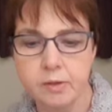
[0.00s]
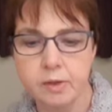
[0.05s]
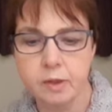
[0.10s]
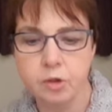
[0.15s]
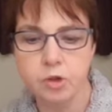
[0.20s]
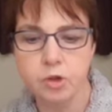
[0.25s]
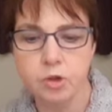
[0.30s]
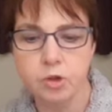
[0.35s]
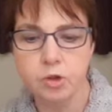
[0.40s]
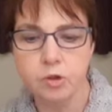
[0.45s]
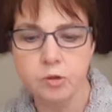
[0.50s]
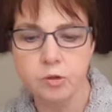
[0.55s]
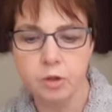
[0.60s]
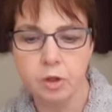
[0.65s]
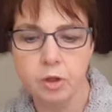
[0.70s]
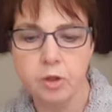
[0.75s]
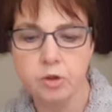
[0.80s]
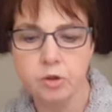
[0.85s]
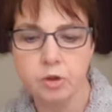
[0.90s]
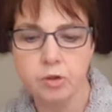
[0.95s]
inches
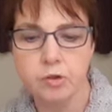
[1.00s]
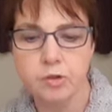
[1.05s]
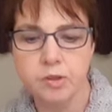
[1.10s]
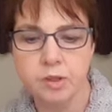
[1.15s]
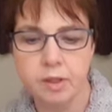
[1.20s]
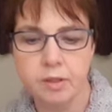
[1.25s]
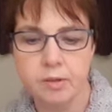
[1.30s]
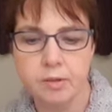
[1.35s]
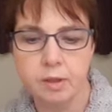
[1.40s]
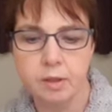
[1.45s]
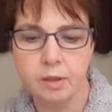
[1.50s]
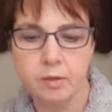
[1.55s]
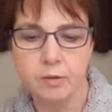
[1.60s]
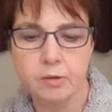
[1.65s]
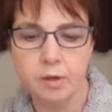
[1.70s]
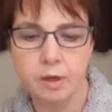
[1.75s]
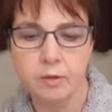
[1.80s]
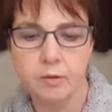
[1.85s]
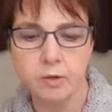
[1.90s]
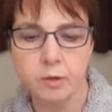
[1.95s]
116
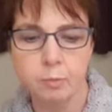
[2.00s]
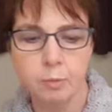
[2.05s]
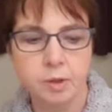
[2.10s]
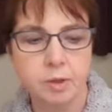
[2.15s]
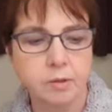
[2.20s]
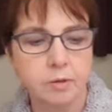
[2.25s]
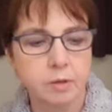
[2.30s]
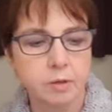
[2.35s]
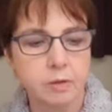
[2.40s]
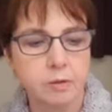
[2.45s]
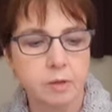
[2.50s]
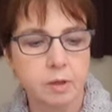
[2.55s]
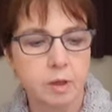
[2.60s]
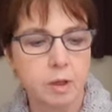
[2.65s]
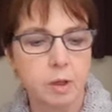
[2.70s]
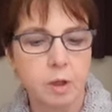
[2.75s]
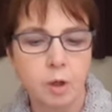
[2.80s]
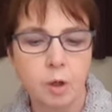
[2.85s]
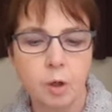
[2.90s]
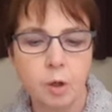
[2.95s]
centimetres,
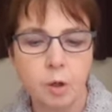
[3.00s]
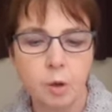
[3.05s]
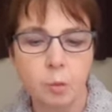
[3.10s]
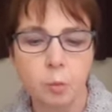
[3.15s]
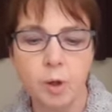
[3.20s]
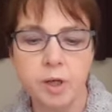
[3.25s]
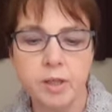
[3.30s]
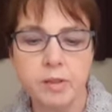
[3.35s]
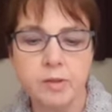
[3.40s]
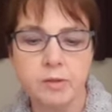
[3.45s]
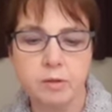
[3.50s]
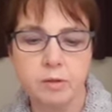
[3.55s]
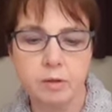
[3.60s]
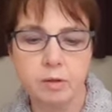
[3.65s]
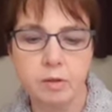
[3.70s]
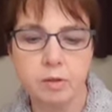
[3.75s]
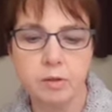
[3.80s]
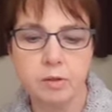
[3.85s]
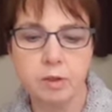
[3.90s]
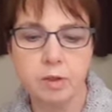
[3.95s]
waist
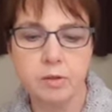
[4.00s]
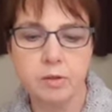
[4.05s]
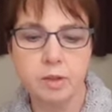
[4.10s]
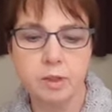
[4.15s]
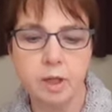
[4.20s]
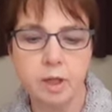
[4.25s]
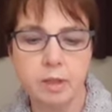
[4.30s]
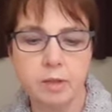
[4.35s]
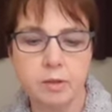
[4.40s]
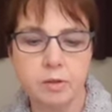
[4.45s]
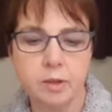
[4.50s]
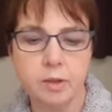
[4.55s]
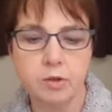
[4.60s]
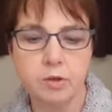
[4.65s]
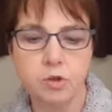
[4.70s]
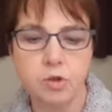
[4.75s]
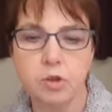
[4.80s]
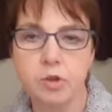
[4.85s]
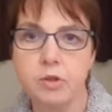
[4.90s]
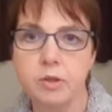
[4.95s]
38
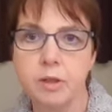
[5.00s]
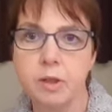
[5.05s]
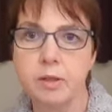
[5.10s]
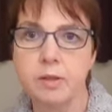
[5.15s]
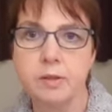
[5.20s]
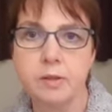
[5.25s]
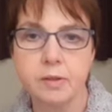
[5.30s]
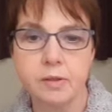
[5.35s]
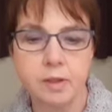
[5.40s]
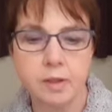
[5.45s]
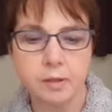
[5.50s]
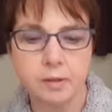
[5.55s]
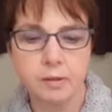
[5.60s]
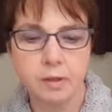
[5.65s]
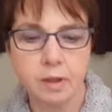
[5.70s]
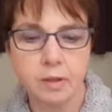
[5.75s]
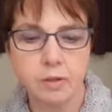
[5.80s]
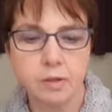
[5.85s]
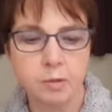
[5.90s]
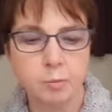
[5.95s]
inches 96
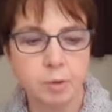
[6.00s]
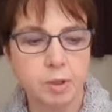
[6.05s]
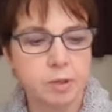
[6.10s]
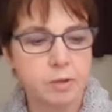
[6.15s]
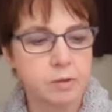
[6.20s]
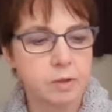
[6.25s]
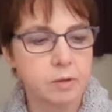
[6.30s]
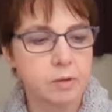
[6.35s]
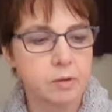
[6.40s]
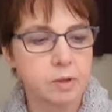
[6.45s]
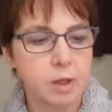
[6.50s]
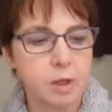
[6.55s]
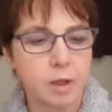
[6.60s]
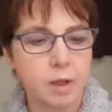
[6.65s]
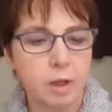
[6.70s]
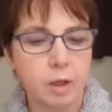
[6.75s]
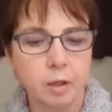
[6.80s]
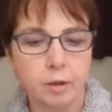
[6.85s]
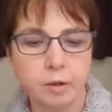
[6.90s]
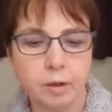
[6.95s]
centimetres,
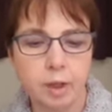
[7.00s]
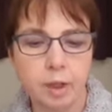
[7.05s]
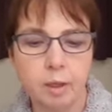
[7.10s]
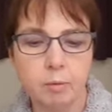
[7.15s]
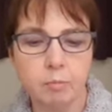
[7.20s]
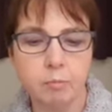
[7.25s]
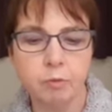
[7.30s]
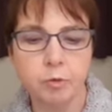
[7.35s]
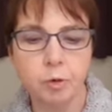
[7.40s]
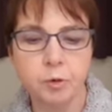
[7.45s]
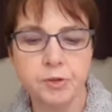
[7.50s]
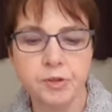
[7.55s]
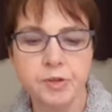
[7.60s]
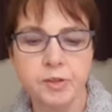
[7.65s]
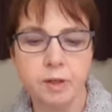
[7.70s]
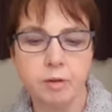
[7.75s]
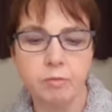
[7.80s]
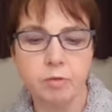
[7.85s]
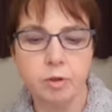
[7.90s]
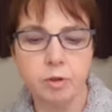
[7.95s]
and hip
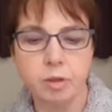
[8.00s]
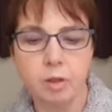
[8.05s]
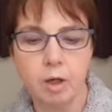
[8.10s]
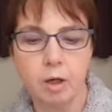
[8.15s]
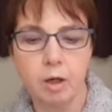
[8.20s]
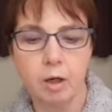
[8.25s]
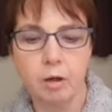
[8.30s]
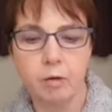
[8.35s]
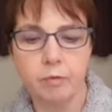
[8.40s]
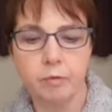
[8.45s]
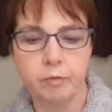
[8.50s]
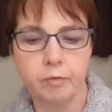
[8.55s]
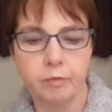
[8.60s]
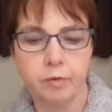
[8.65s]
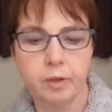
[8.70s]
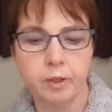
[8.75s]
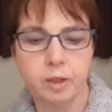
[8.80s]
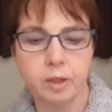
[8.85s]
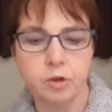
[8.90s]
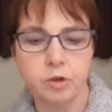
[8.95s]
47.5
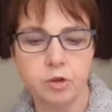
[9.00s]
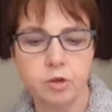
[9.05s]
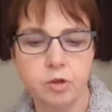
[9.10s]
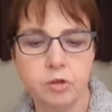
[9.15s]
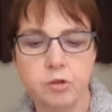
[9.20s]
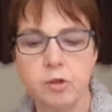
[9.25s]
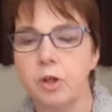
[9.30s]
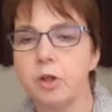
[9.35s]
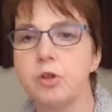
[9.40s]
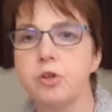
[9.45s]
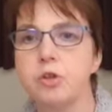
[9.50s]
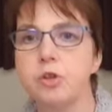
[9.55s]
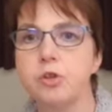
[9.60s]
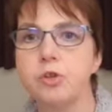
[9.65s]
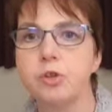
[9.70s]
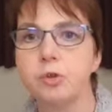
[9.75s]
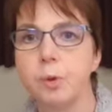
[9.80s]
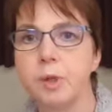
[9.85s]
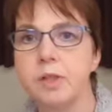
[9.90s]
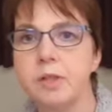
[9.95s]
inches
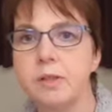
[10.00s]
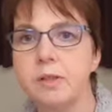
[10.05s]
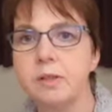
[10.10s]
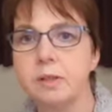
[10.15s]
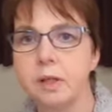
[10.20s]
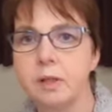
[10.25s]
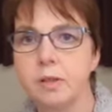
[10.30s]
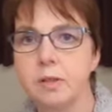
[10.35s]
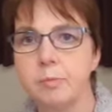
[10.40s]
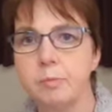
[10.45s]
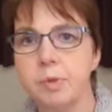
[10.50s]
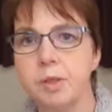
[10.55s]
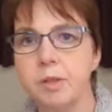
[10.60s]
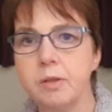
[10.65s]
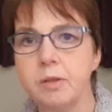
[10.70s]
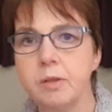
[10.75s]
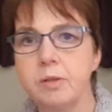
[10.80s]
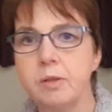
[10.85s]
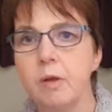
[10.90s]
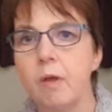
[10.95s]
120
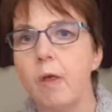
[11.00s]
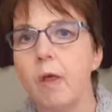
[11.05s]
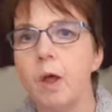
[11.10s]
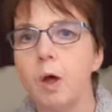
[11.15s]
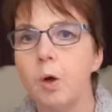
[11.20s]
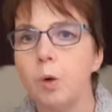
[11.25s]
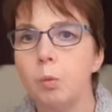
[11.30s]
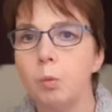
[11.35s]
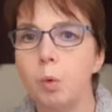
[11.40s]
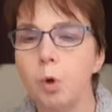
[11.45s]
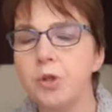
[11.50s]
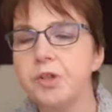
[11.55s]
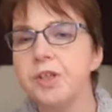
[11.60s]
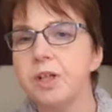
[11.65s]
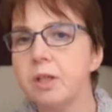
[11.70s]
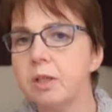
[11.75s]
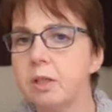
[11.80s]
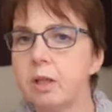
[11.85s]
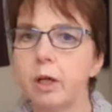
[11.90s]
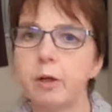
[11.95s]
centimetres. What
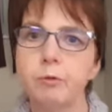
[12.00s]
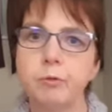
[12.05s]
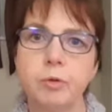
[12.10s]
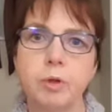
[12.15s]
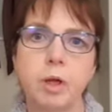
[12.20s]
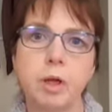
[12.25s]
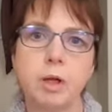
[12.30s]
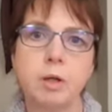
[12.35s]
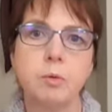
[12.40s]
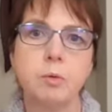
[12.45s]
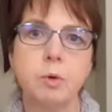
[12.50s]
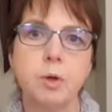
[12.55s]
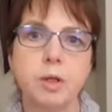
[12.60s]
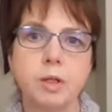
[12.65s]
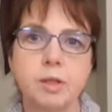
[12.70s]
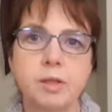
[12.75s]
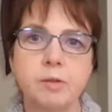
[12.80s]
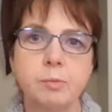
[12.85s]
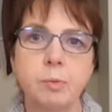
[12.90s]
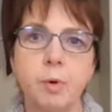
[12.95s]
I don't know
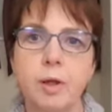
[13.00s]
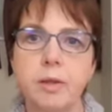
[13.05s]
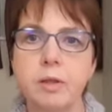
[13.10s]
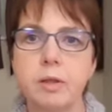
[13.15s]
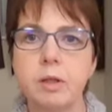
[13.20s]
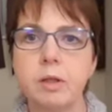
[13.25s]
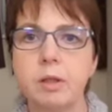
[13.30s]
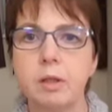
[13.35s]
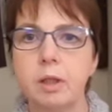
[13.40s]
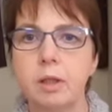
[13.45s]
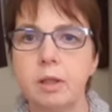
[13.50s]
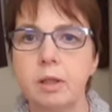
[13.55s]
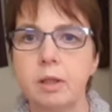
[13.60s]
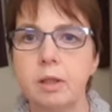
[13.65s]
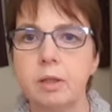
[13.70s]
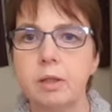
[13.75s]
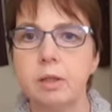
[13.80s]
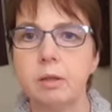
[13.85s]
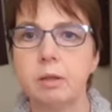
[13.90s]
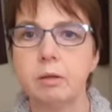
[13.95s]
is whether
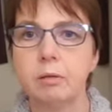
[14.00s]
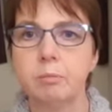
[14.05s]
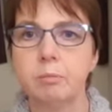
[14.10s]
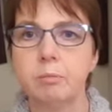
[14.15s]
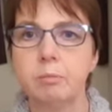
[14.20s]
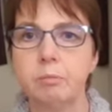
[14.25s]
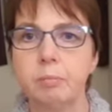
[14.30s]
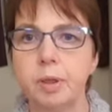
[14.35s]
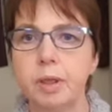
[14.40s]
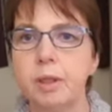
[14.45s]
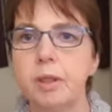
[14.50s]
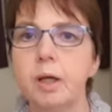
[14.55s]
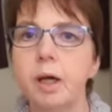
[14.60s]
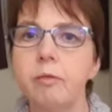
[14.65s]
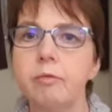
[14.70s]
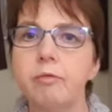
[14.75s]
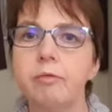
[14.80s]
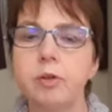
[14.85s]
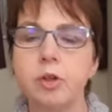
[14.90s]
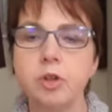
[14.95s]
the PDF
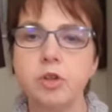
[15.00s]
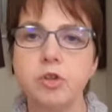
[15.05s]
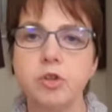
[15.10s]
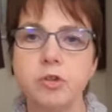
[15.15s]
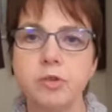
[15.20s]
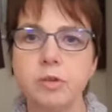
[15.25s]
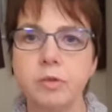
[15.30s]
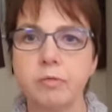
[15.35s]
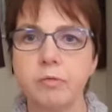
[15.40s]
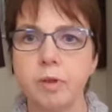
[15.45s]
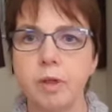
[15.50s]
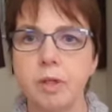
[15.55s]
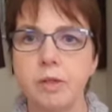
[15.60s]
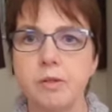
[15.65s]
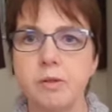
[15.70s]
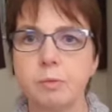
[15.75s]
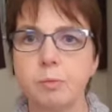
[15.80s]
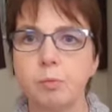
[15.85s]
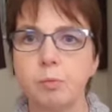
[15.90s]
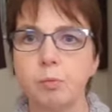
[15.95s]
versions of
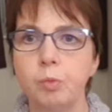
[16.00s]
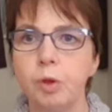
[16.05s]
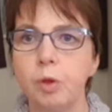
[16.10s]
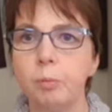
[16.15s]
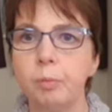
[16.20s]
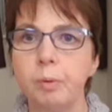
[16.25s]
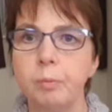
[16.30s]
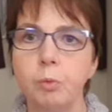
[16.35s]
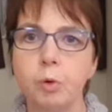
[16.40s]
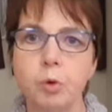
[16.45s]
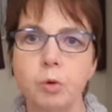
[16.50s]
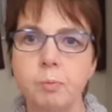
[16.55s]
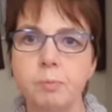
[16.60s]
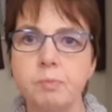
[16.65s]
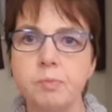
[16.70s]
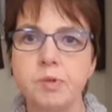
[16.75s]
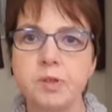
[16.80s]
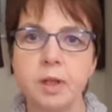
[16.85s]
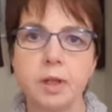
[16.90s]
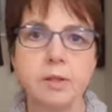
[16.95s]
this will be more
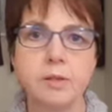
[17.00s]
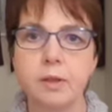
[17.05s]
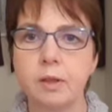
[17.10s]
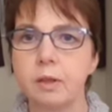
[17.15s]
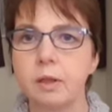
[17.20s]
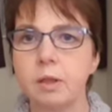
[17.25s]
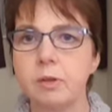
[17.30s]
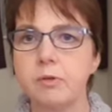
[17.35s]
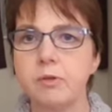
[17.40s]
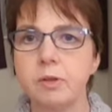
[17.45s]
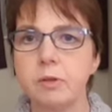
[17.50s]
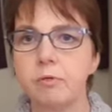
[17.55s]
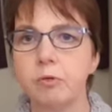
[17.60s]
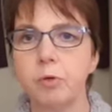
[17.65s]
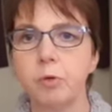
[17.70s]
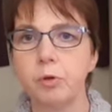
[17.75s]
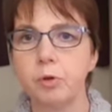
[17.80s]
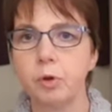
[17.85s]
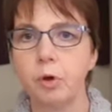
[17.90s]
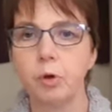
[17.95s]
size inclusive or
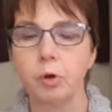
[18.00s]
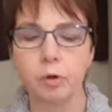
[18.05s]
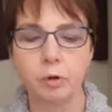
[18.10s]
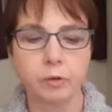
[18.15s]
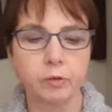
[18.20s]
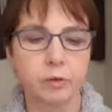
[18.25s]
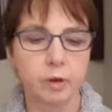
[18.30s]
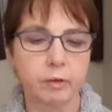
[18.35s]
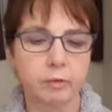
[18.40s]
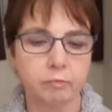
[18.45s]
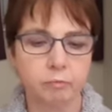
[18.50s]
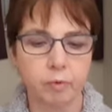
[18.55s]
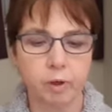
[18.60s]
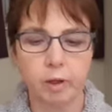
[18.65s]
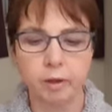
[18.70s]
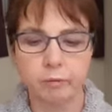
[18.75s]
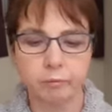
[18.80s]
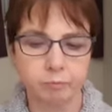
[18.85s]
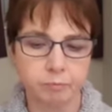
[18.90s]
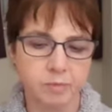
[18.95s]
not, because I,
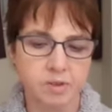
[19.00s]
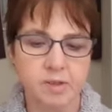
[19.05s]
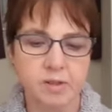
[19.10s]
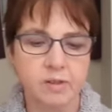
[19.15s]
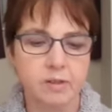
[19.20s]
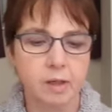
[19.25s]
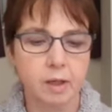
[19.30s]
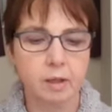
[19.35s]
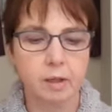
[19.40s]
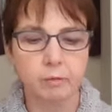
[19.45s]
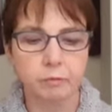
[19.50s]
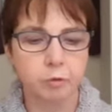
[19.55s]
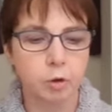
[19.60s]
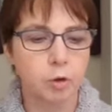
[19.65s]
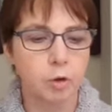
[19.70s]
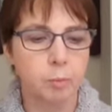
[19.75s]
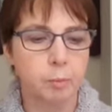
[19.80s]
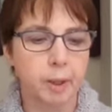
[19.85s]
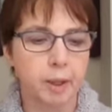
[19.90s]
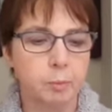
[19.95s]
as I say, I've got
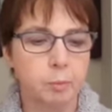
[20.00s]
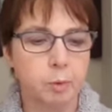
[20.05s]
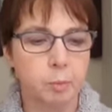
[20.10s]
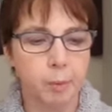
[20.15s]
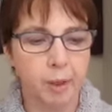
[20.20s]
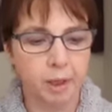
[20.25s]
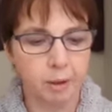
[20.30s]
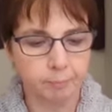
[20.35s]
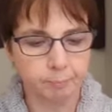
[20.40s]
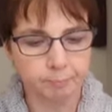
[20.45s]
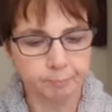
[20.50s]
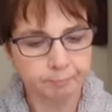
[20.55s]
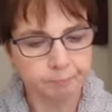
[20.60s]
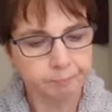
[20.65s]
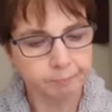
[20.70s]
the paper pattern.